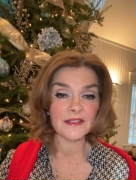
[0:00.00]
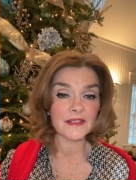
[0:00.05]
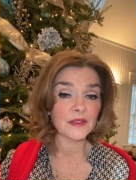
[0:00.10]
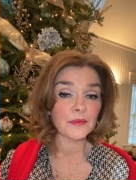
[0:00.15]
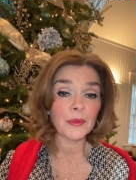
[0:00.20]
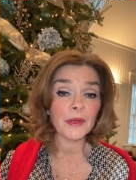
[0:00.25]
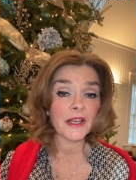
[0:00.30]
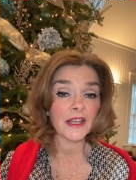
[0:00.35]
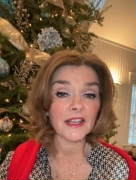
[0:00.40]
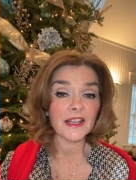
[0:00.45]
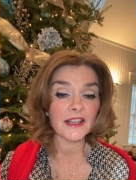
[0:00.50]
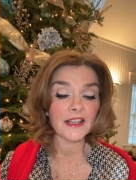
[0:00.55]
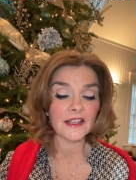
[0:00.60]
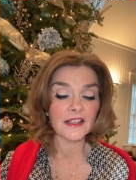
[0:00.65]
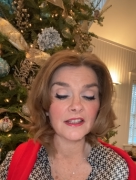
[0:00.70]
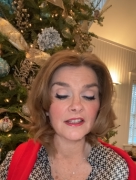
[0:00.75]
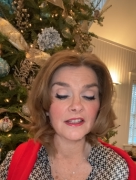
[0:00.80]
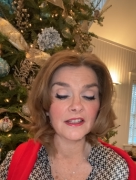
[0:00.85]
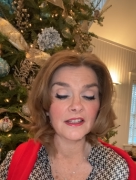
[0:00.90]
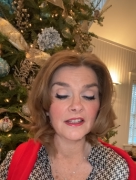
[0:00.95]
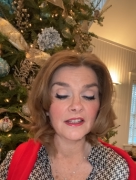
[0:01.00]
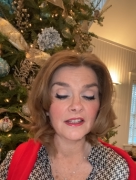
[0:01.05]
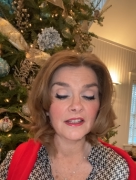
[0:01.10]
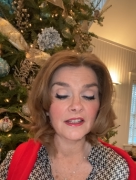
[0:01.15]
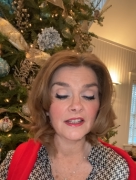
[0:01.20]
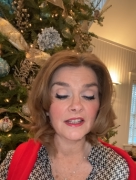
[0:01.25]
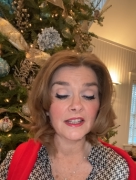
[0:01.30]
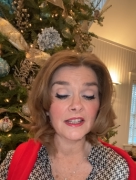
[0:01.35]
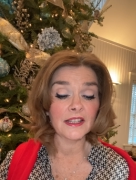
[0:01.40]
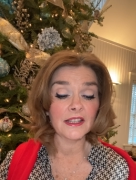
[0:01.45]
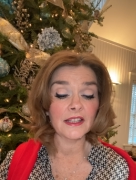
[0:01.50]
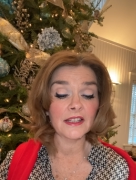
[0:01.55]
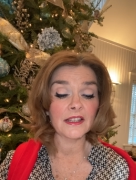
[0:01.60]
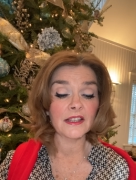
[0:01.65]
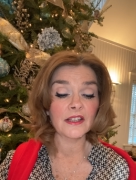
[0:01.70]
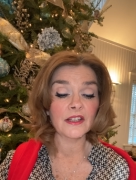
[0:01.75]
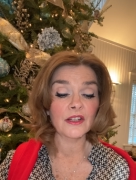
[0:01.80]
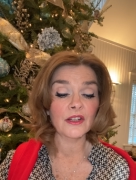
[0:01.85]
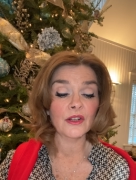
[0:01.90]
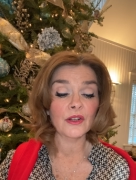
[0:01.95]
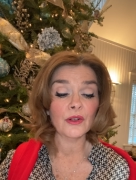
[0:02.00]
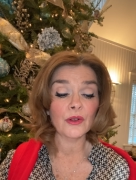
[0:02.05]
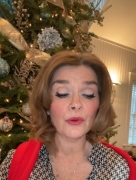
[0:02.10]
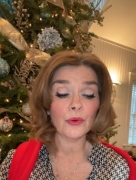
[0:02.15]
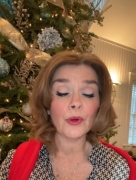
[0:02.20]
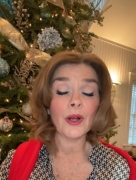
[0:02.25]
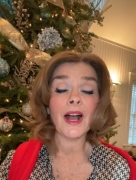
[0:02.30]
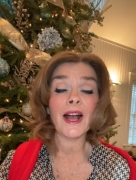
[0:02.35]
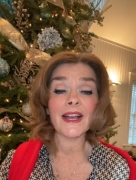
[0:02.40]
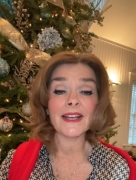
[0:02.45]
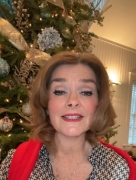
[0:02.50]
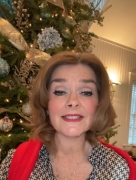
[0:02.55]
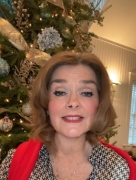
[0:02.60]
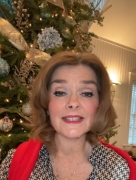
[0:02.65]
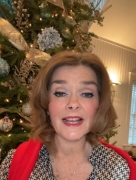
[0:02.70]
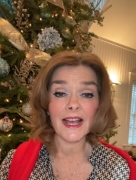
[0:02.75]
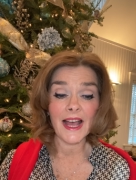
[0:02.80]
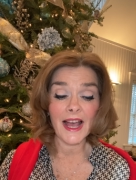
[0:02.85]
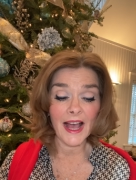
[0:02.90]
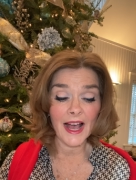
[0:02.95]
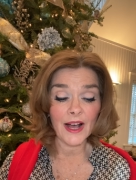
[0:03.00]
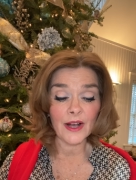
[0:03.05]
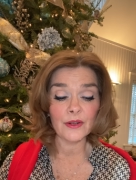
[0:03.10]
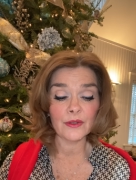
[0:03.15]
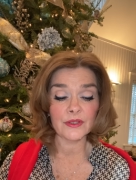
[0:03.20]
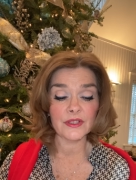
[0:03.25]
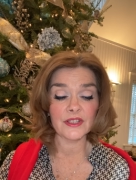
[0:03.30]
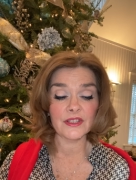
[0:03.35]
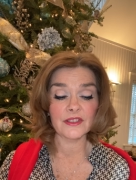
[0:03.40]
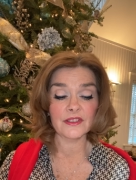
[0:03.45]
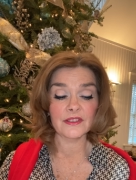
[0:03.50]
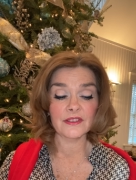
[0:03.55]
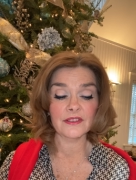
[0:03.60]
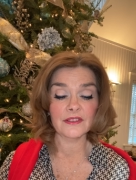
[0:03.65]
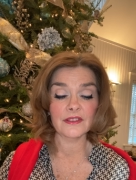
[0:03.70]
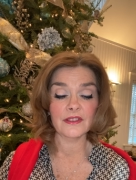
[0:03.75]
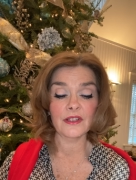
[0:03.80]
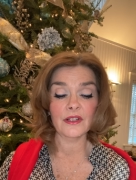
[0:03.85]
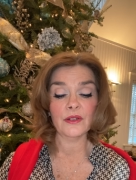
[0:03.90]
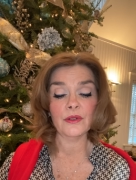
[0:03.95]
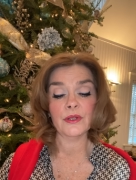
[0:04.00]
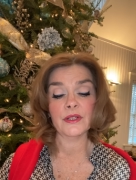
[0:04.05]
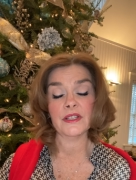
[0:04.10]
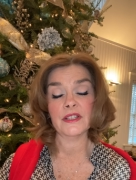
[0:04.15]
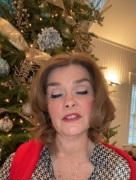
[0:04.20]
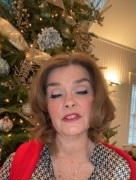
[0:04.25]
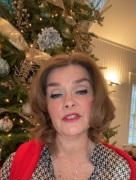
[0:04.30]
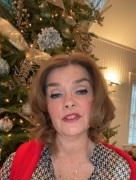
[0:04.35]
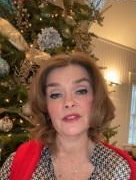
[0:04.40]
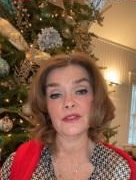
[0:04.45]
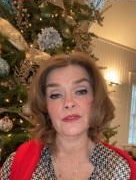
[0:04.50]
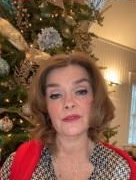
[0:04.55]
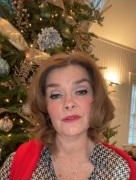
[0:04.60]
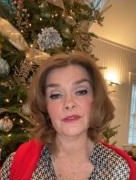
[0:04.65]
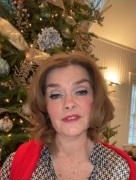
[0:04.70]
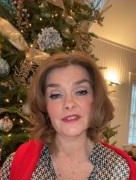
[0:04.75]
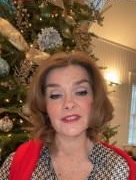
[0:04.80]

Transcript: speak, he cries out, according to